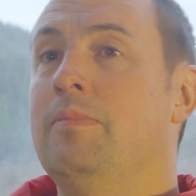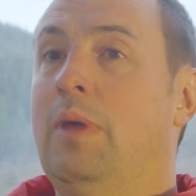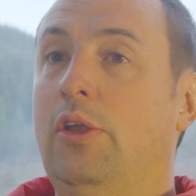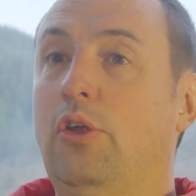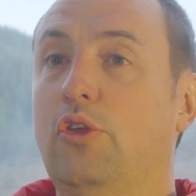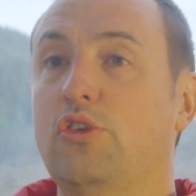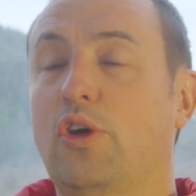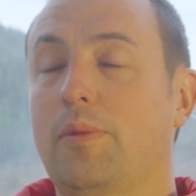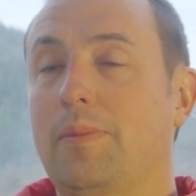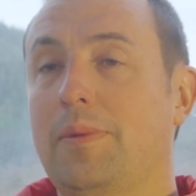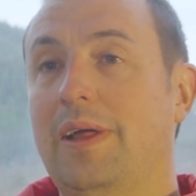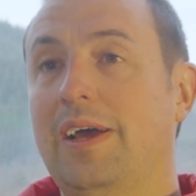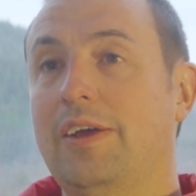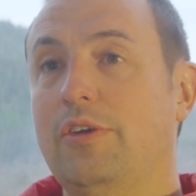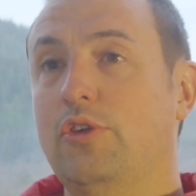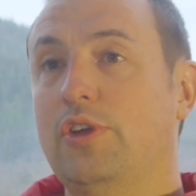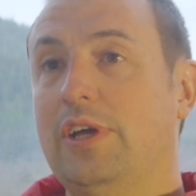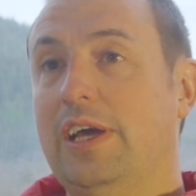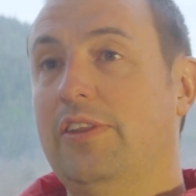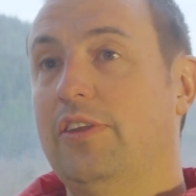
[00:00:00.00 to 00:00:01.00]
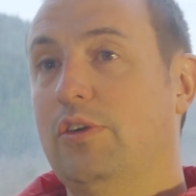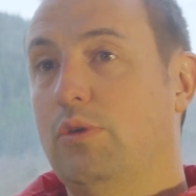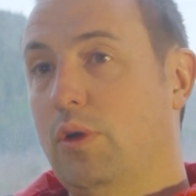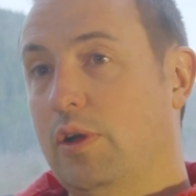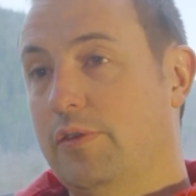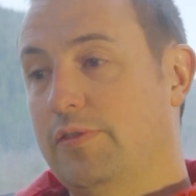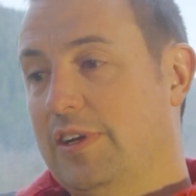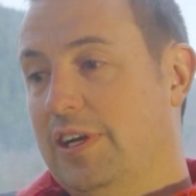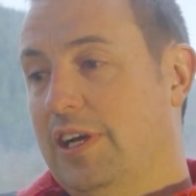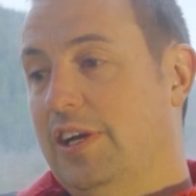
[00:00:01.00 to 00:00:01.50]
And on top of that, I've got to get the
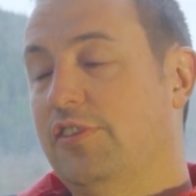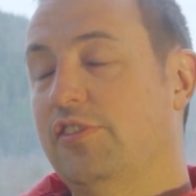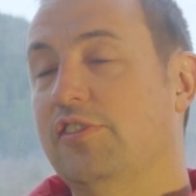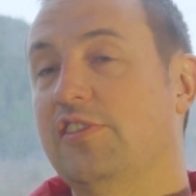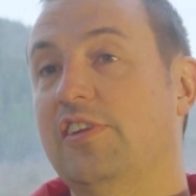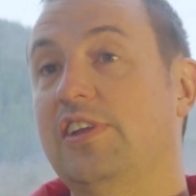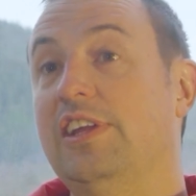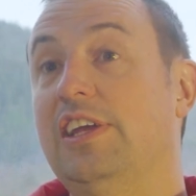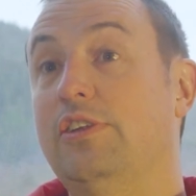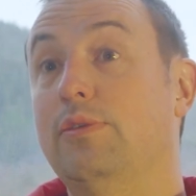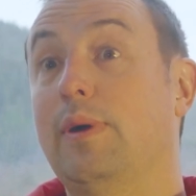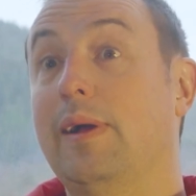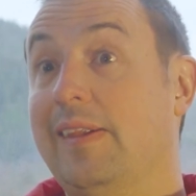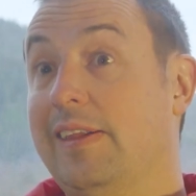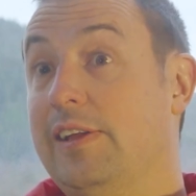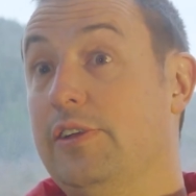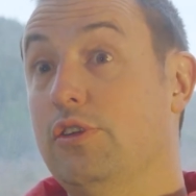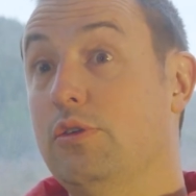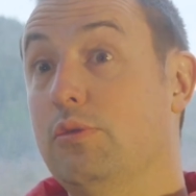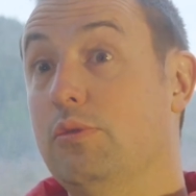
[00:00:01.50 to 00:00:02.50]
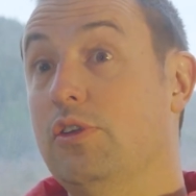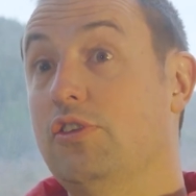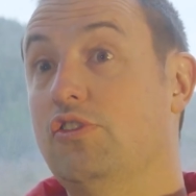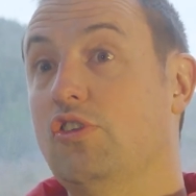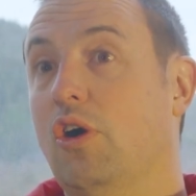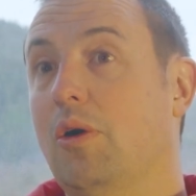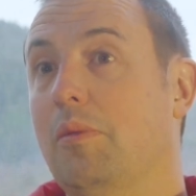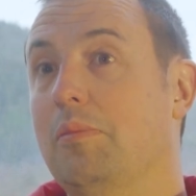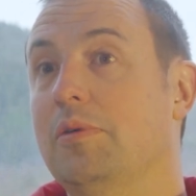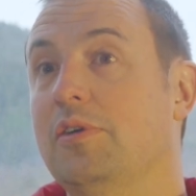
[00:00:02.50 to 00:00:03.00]
qualifications I need to actually do the
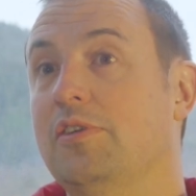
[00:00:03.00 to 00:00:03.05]
job.